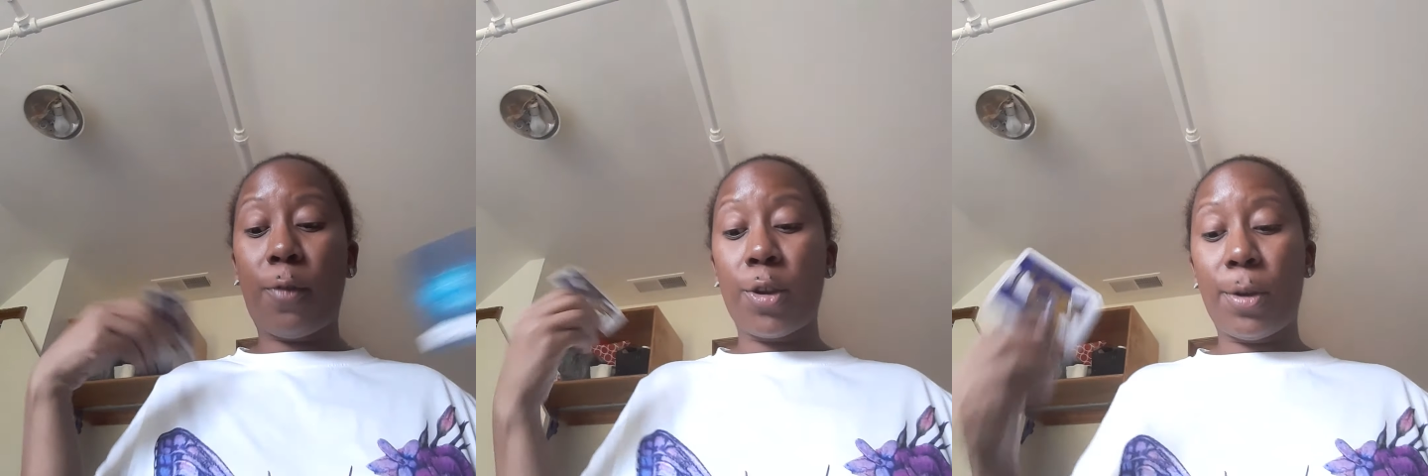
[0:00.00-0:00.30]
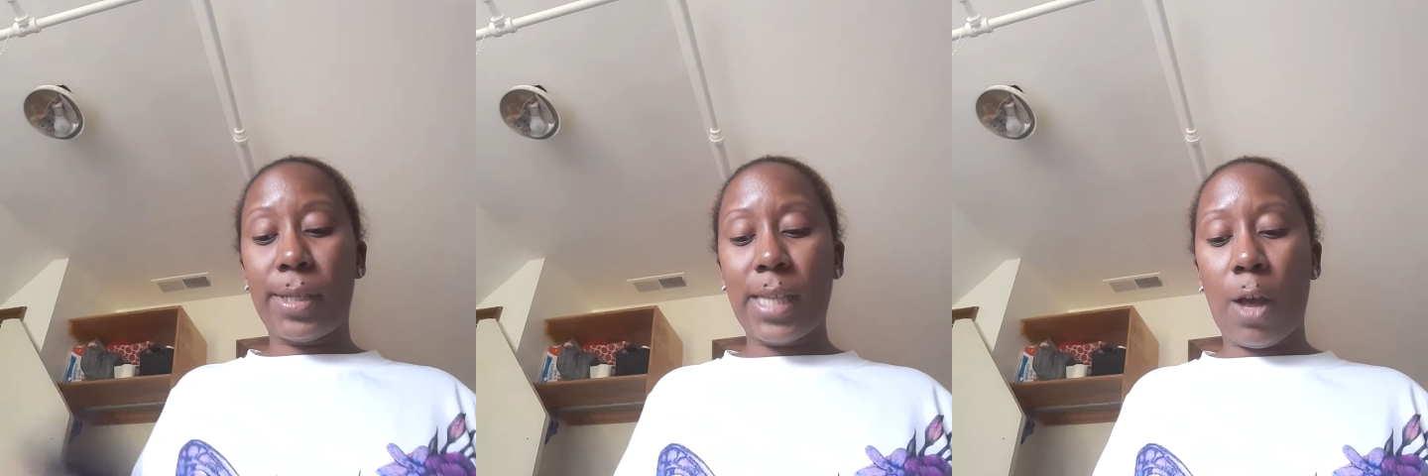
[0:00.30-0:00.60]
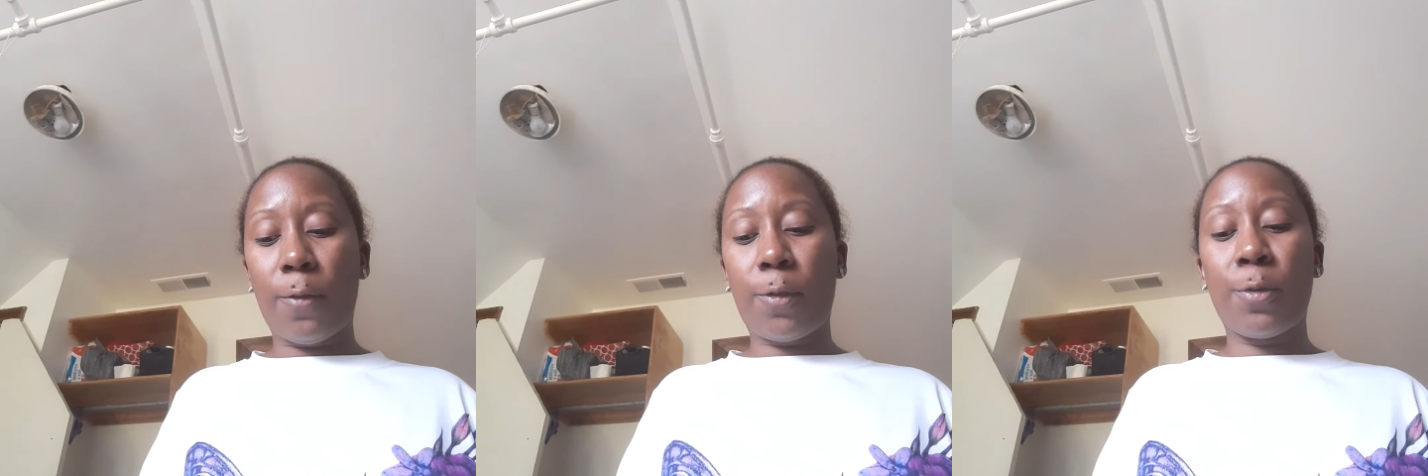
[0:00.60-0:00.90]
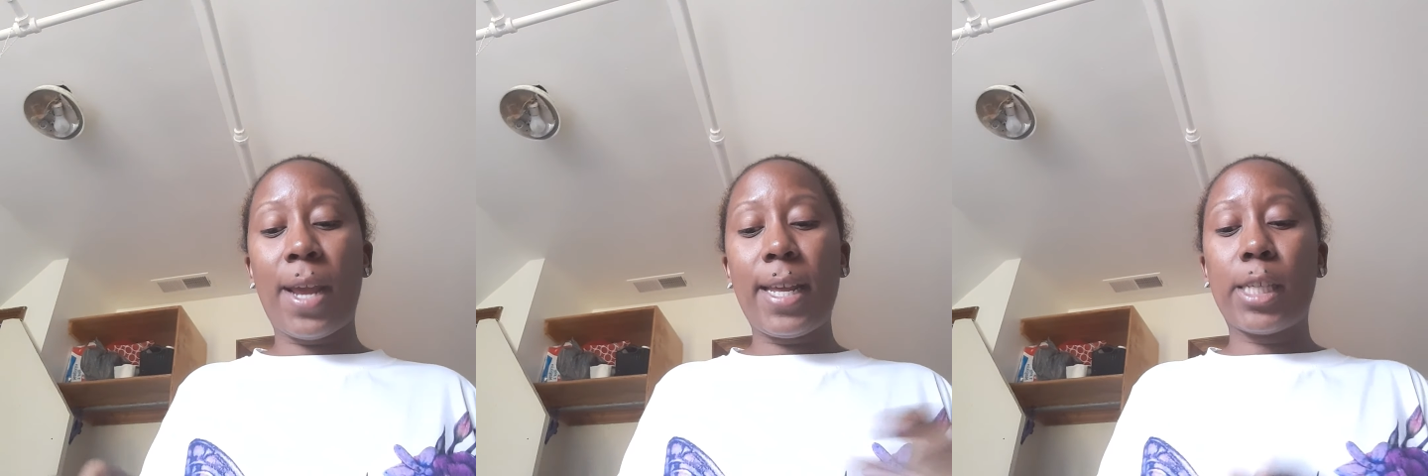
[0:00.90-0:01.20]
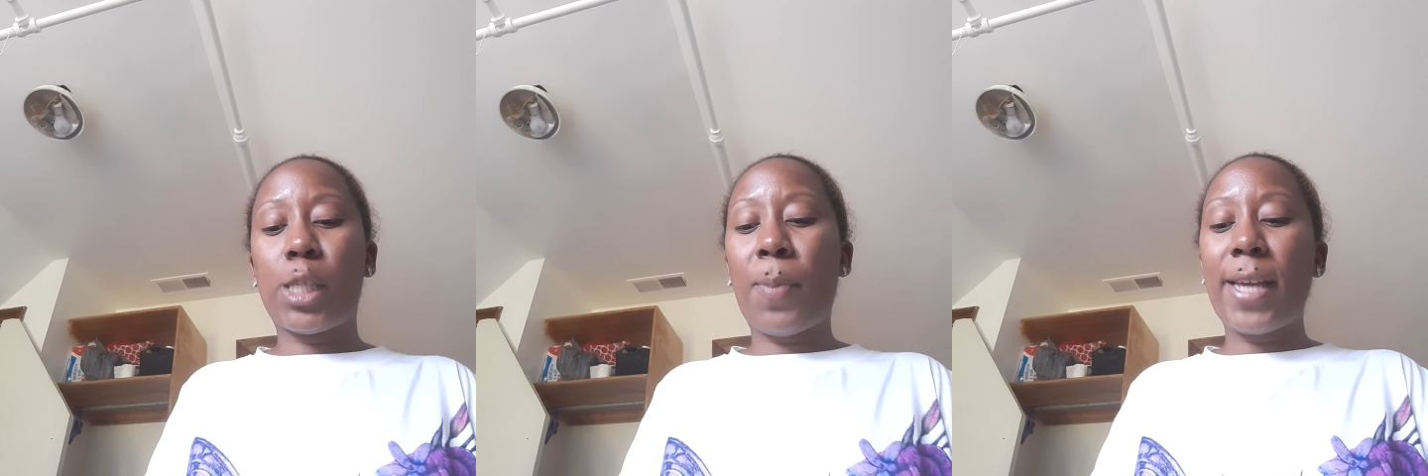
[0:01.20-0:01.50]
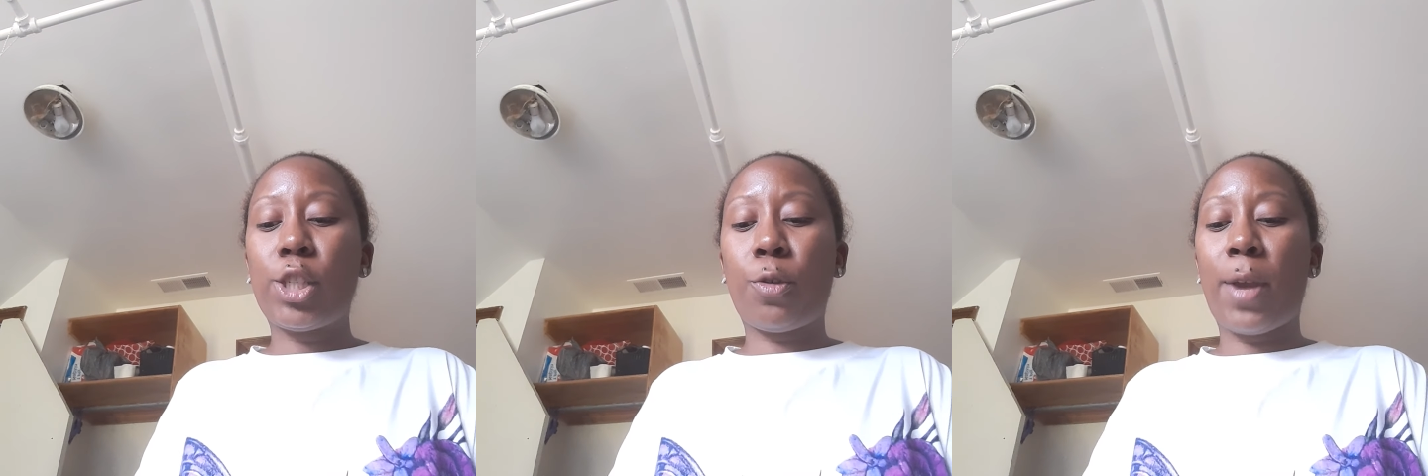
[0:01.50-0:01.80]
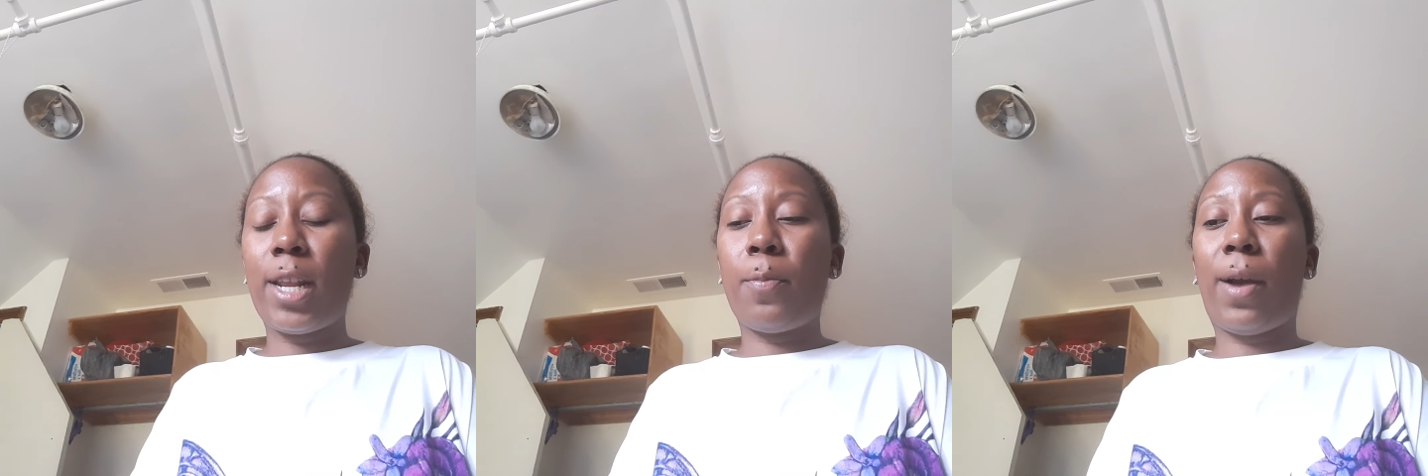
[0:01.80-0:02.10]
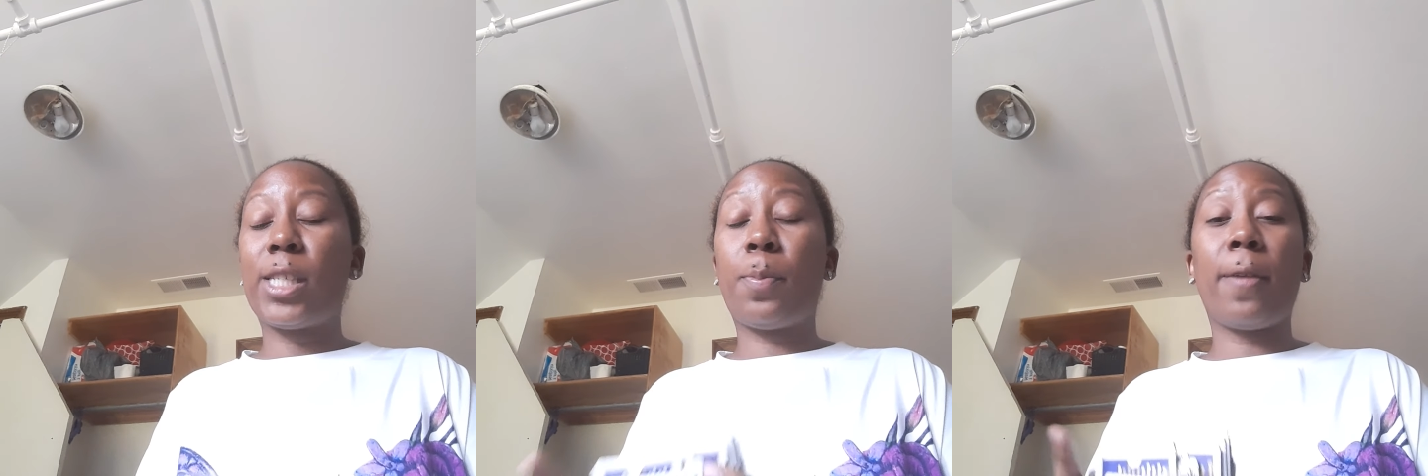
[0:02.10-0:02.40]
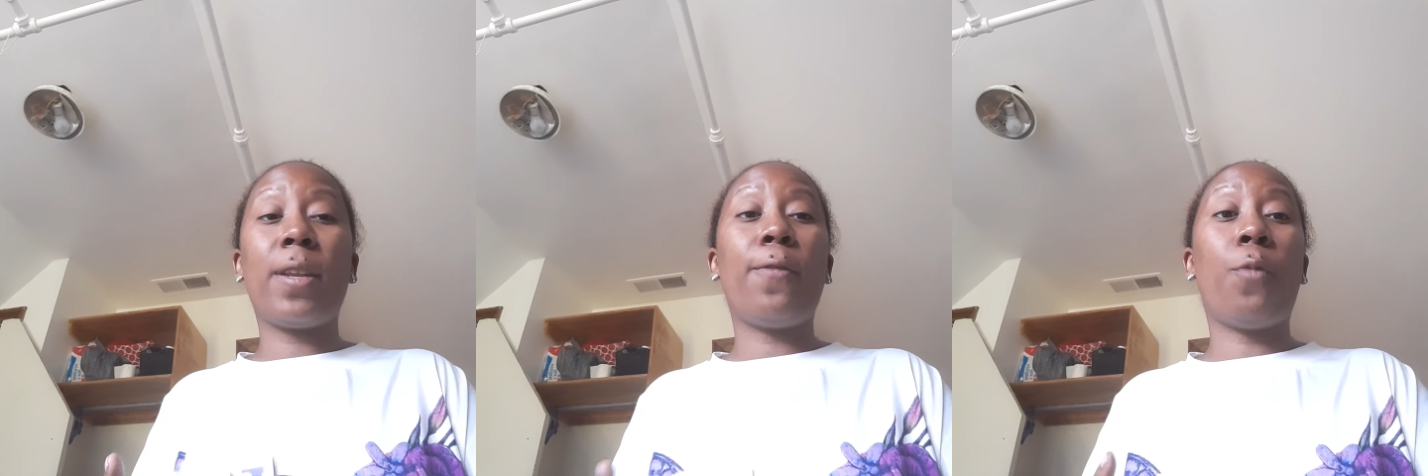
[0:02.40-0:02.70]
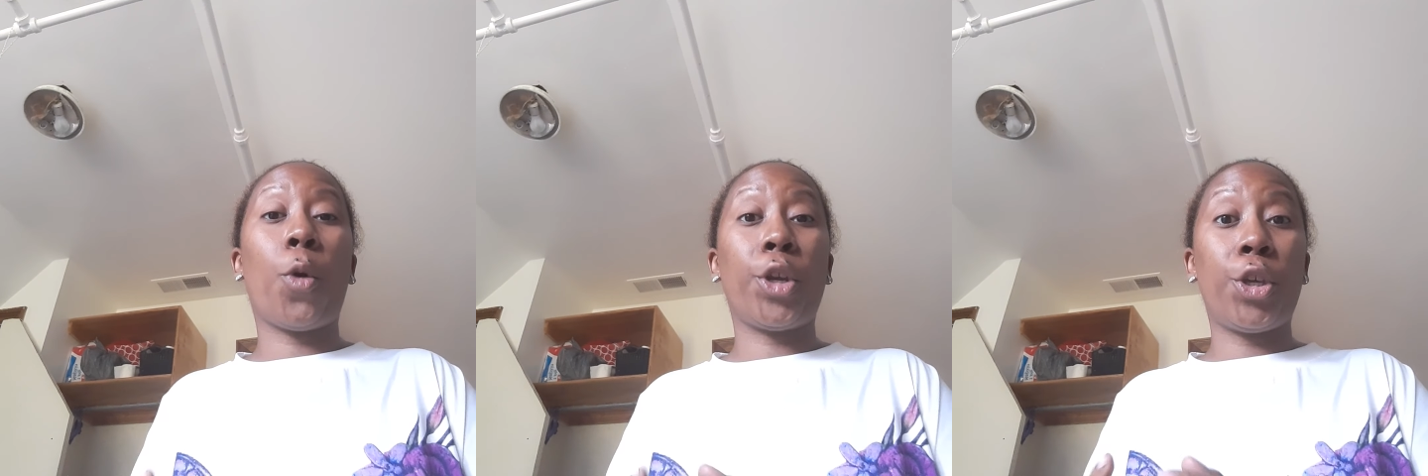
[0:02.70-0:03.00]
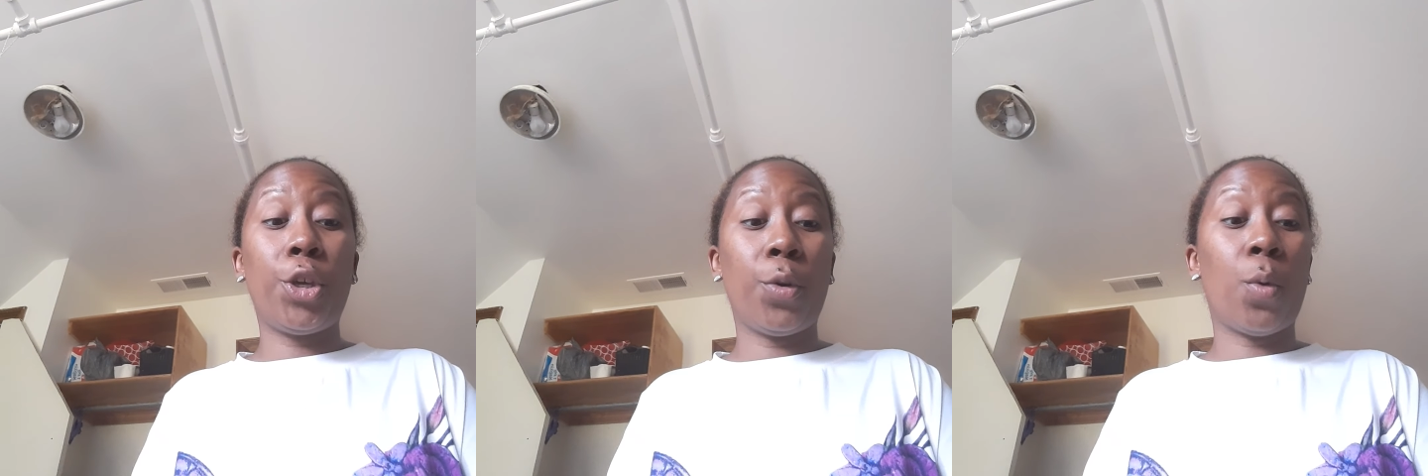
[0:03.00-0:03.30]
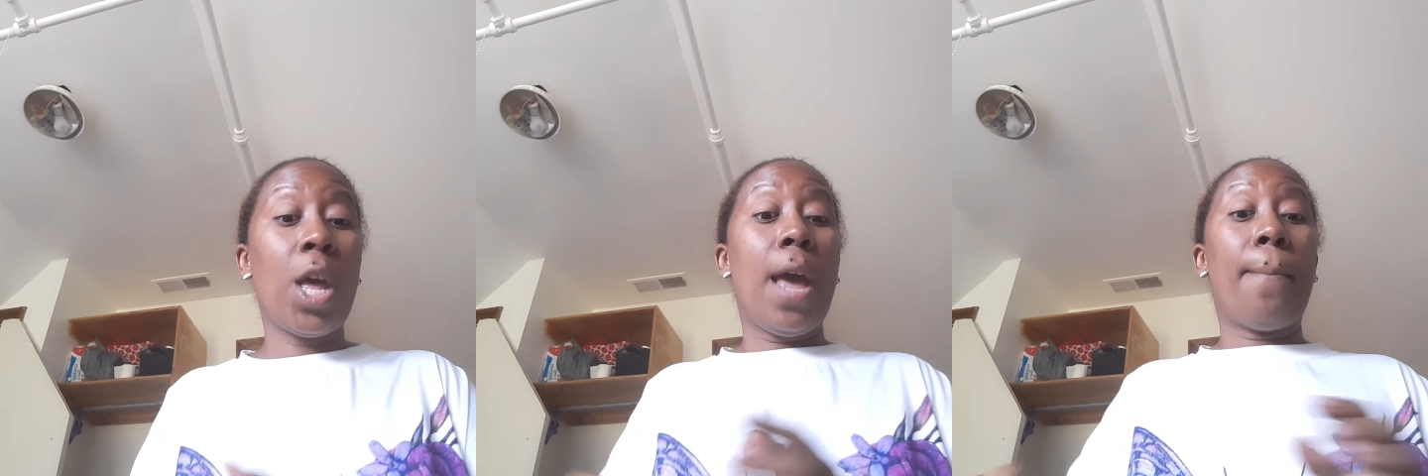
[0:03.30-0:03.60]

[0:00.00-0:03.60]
for yourself, creating a space, creating prosperity for you,